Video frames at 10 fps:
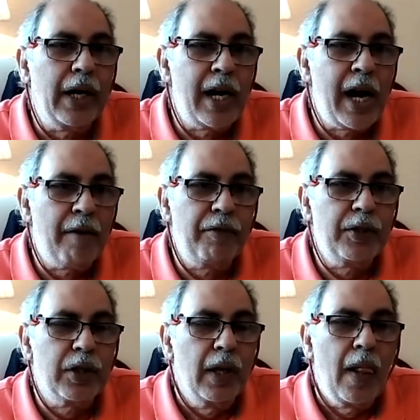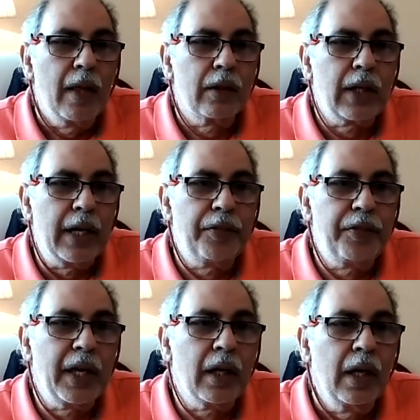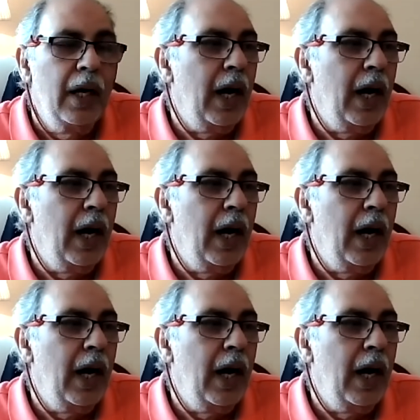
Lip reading: an average kind of thing.